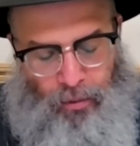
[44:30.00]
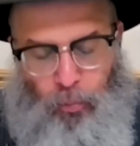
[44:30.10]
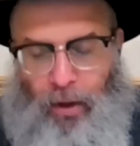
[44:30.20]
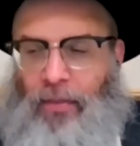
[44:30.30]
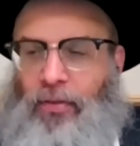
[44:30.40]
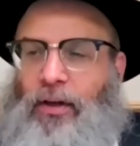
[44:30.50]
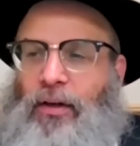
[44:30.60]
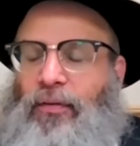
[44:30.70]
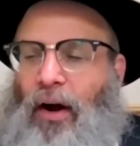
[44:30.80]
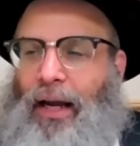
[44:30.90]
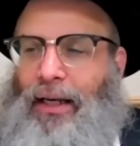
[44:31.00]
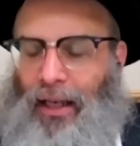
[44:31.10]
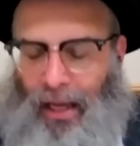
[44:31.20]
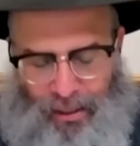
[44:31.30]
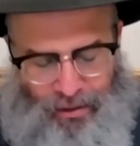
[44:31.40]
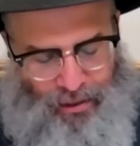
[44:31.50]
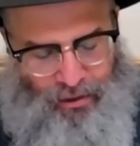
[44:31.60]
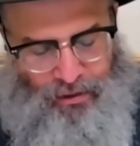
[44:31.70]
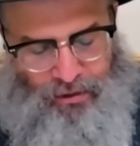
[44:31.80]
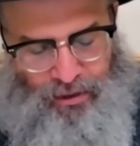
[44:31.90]
with the divine light that
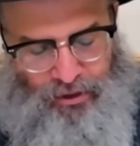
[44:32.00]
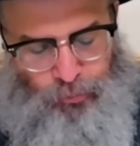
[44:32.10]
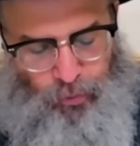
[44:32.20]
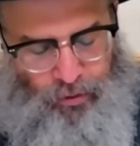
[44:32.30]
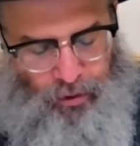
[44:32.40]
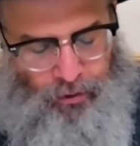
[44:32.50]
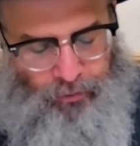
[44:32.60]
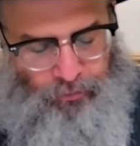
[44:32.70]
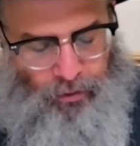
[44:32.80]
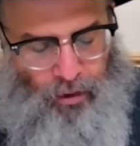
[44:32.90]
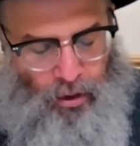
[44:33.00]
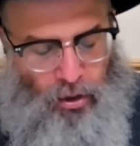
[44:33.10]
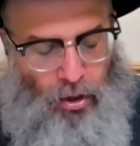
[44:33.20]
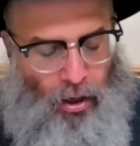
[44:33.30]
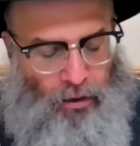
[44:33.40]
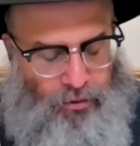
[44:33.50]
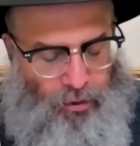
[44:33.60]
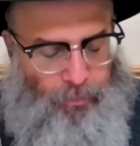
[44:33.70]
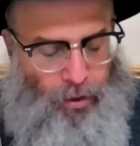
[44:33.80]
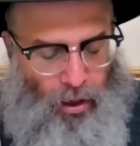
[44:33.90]
exists within it, caught
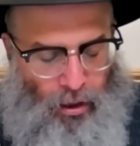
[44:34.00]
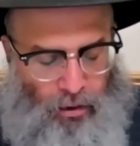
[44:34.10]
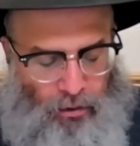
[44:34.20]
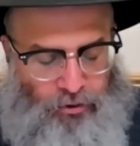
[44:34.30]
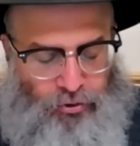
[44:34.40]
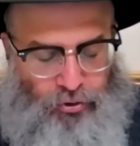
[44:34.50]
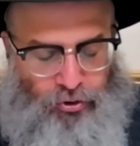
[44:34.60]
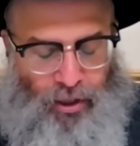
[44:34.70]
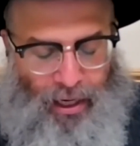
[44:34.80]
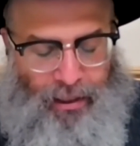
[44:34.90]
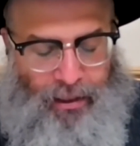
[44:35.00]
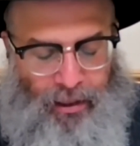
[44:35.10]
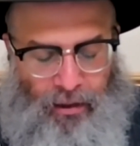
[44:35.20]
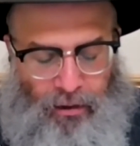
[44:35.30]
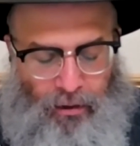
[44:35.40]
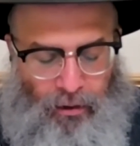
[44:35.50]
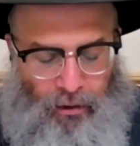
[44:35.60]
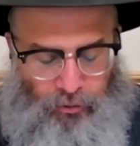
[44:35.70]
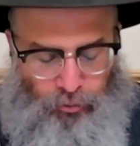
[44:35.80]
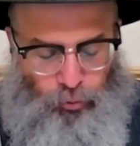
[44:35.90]
in mihachal, is tiny,
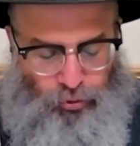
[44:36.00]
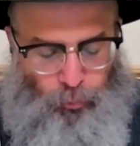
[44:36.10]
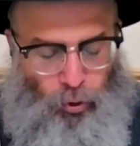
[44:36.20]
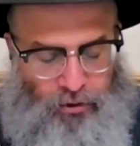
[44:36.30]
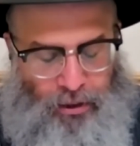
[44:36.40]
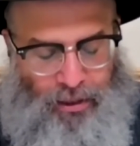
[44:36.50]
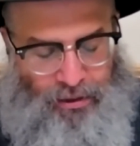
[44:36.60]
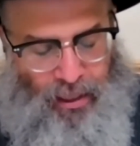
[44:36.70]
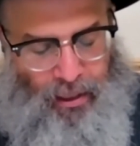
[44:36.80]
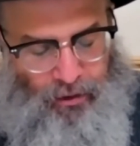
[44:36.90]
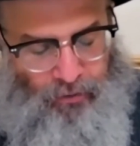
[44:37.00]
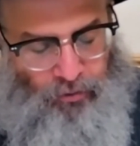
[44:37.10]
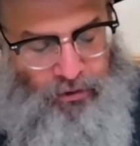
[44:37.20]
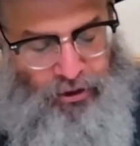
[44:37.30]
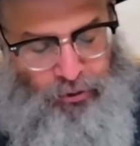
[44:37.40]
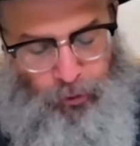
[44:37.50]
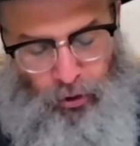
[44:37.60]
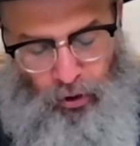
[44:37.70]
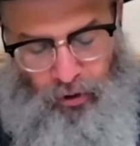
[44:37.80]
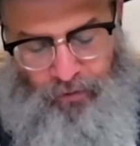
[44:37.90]
too small to contain it.
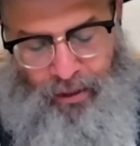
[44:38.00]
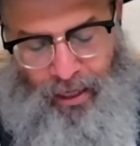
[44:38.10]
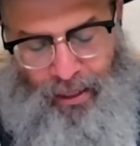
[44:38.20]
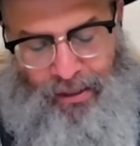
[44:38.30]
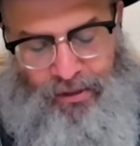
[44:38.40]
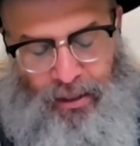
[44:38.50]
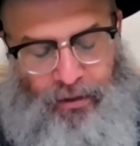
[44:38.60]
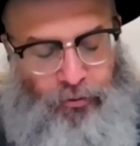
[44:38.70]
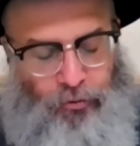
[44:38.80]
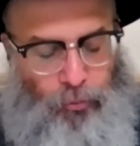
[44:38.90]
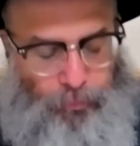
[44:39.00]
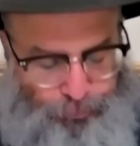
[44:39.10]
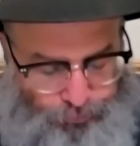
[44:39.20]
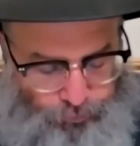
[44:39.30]
Belizbal ervachayas and to